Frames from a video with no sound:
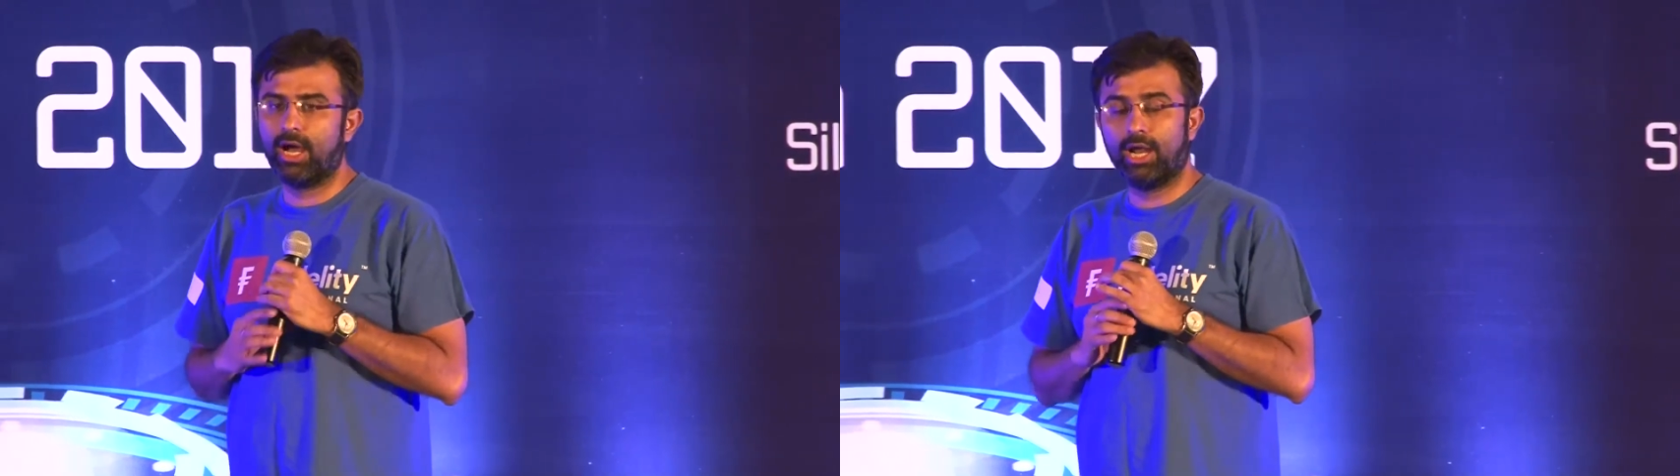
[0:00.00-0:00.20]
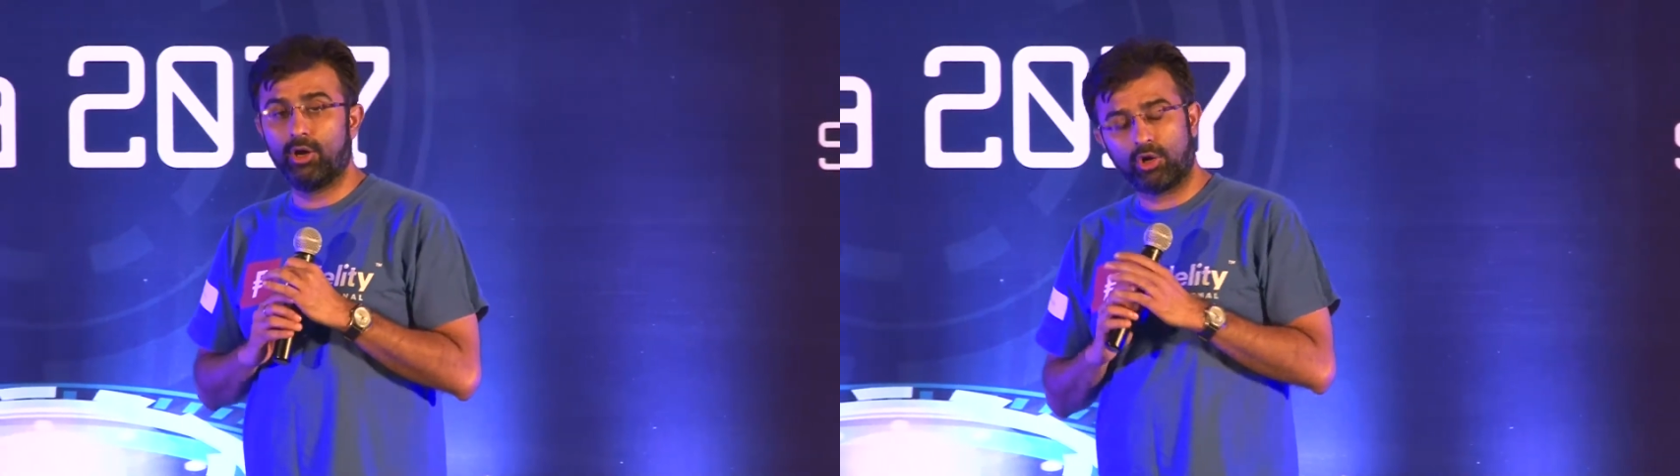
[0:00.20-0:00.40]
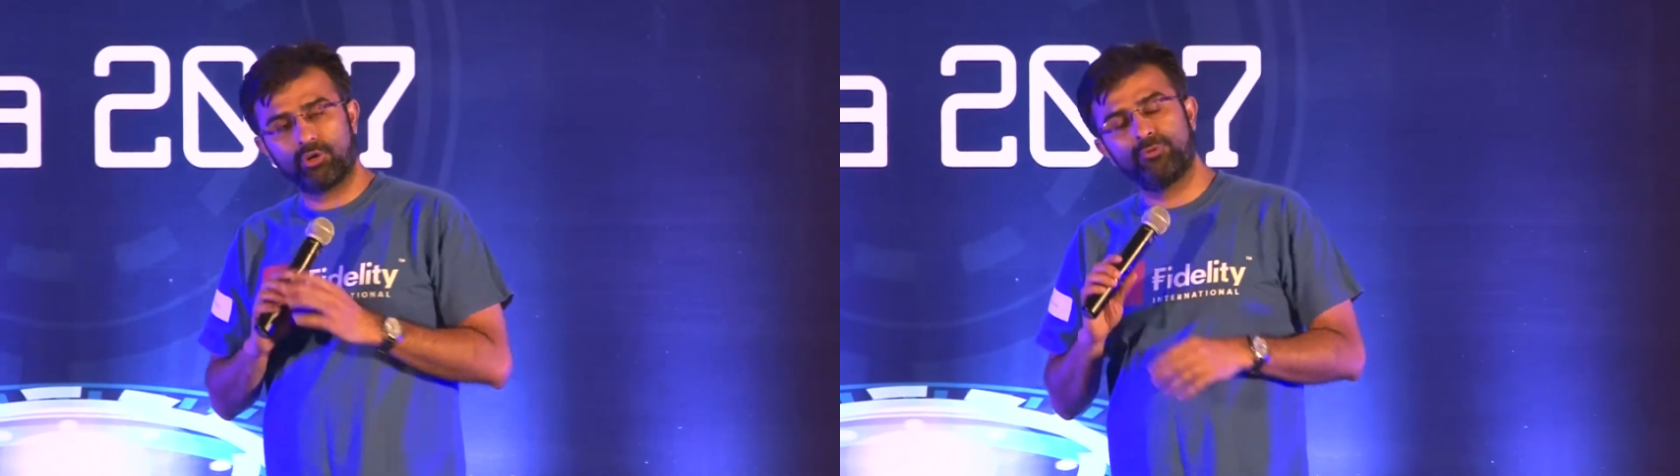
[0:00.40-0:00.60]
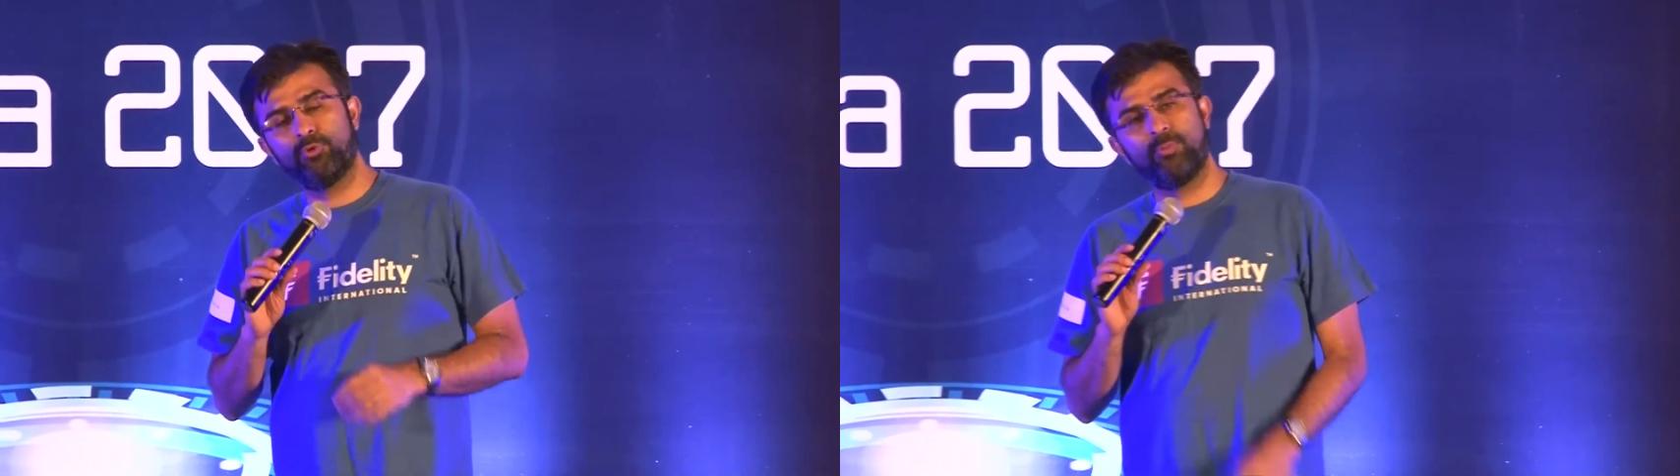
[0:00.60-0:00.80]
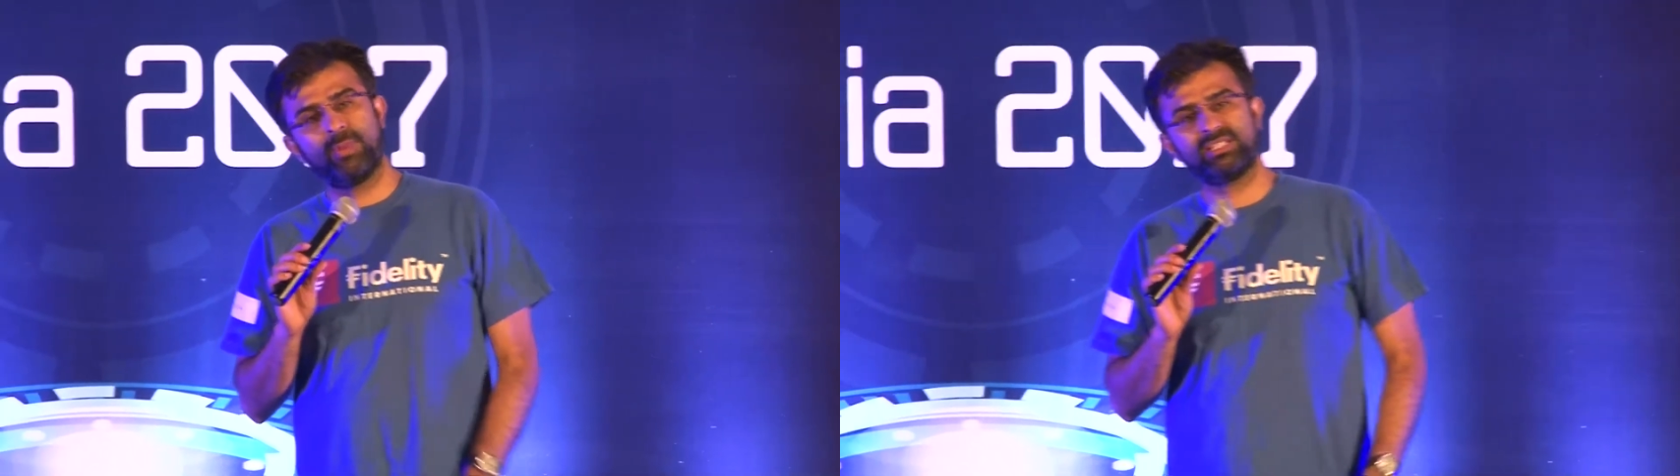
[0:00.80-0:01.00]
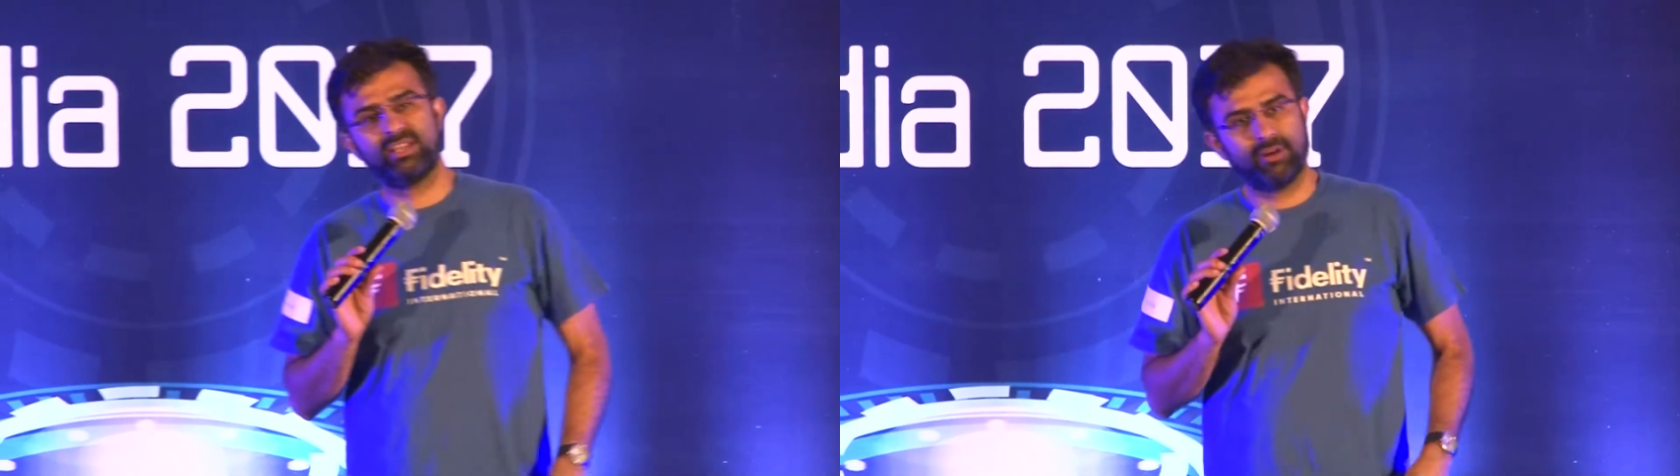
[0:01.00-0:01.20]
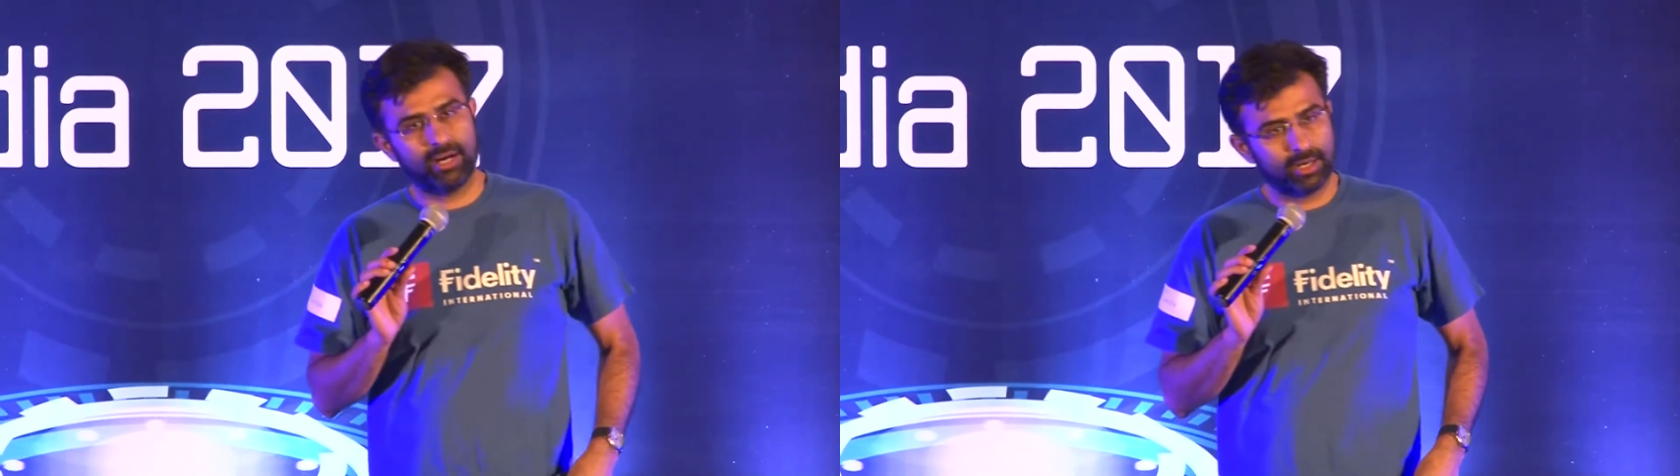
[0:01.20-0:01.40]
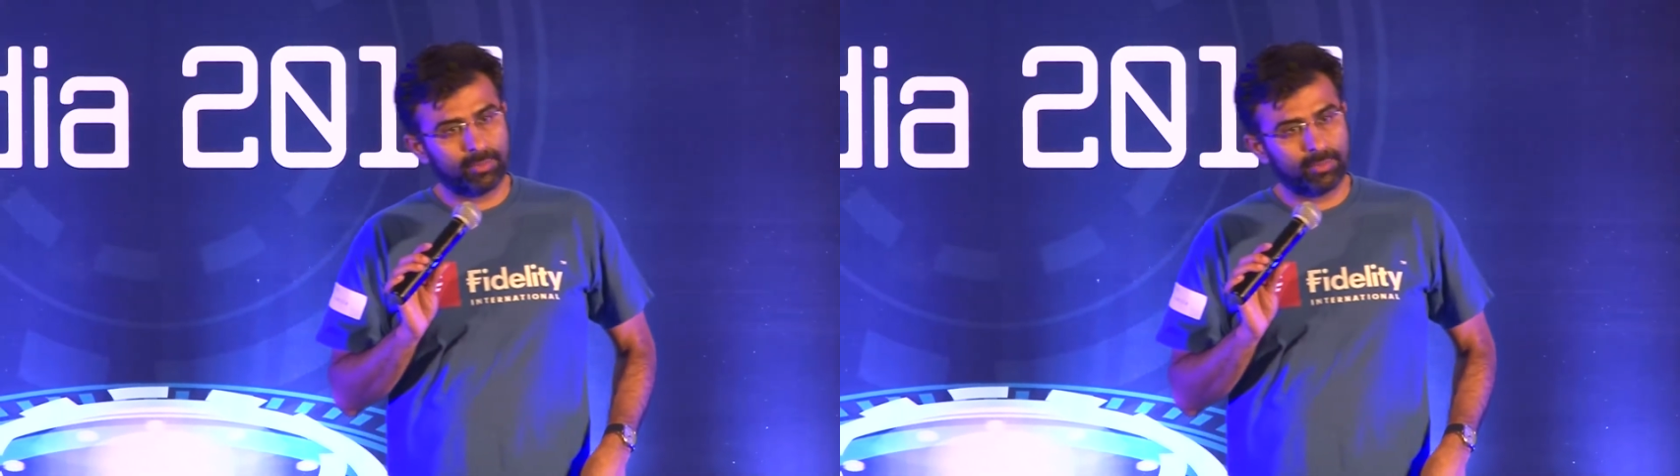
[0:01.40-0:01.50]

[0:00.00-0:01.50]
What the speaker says: A lot of you must have heard